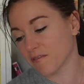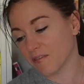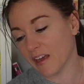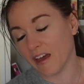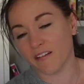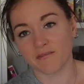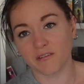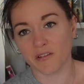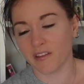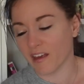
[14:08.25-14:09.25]
yeah,
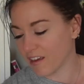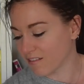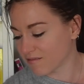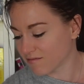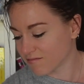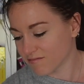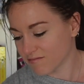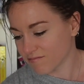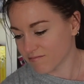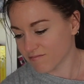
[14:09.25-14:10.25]
we'll see.
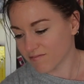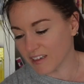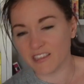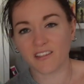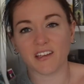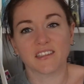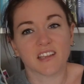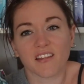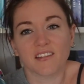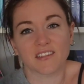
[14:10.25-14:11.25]
It
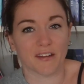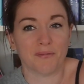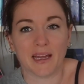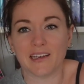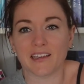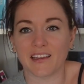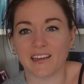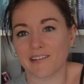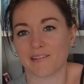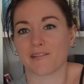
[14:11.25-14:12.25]
doesn't give me
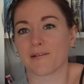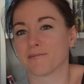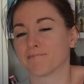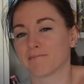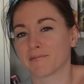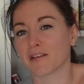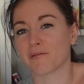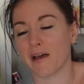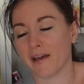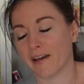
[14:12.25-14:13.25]
anything, so that's
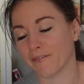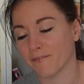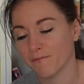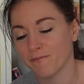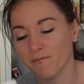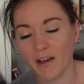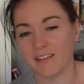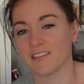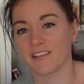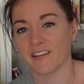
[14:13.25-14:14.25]
why I
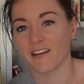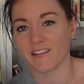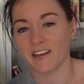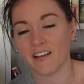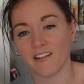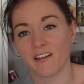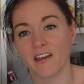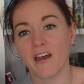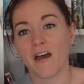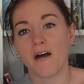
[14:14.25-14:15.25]
find it's an ugly colour.
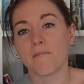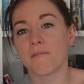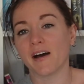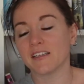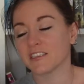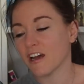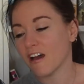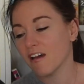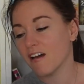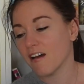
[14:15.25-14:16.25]
But
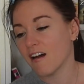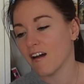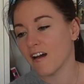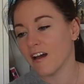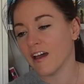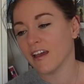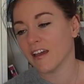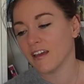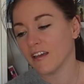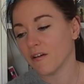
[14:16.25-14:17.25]

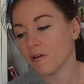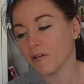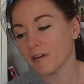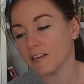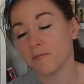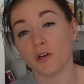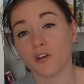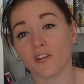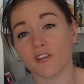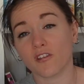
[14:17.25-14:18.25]
I want to read the book,
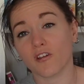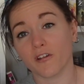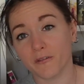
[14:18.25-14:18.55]
so